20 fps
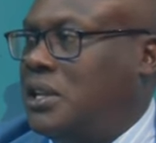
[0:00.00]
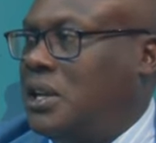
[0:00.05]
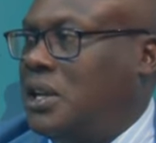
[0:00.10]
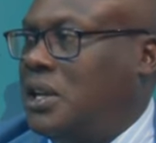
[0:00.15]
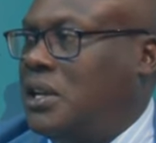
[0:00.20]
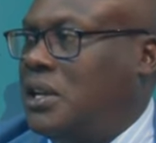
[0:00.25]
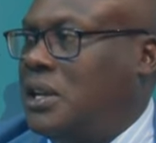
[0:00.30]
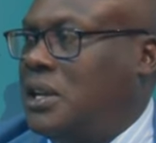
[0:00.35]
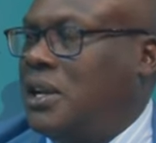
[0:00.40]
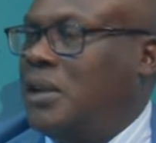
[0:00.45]

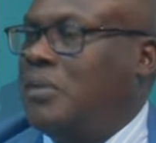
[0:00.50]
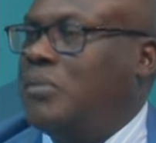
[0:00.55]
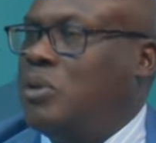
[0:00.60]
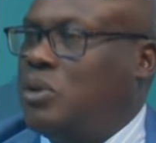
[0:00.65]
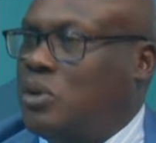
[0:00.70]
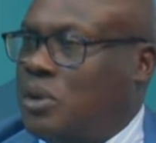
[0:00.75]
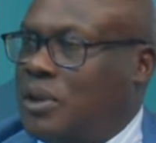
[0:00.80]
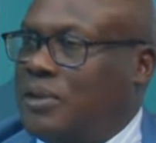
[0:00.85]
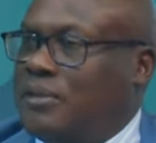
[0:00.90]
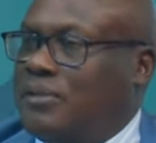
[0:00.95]
And indeed. I'm
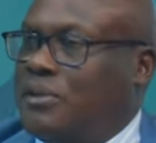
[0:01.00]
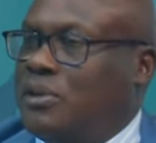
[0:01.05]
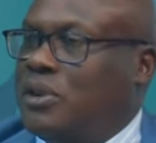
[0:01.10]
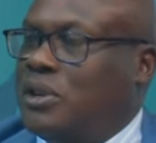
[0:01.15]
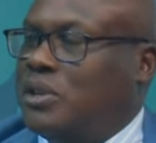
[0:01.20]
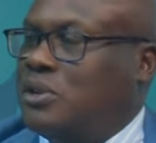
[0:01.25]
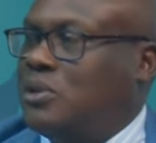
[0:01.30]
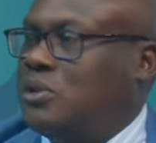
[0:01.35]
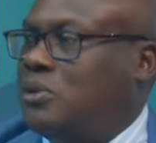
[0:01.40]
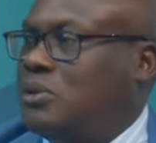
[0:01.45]
looking
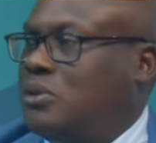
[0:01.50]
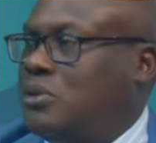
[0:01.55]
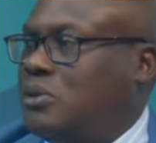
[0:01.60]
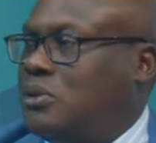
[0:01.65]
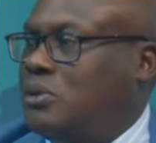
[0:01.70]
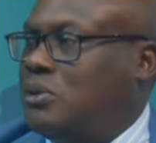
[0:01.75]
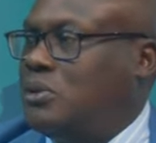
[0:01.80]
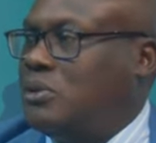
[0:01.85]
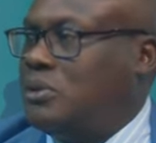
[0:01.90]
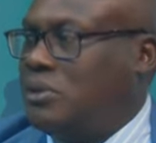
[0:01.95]
forward
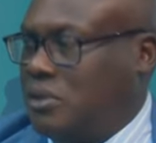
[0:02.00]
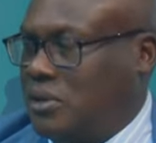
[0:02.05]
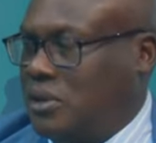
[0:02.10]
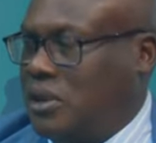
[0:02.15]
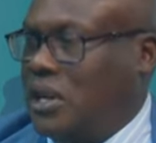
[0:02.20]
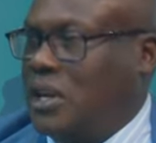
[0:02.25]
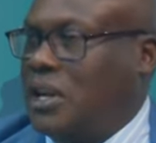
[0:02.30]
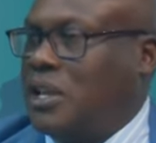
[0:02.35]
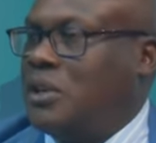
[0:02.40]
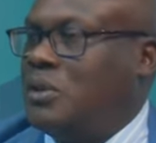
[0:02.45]
to
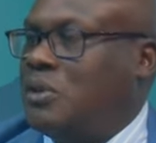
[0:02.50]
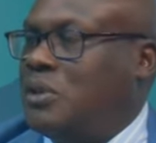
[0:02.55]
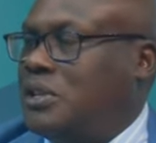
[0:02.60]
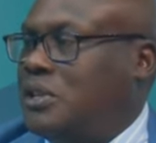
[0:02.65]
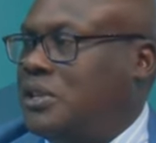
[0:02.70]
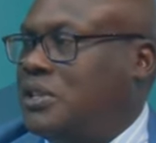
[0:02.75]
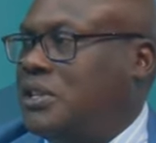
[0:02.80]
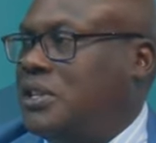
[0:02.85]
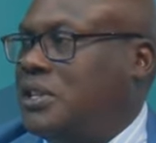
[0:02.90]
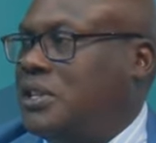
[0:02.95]
another one this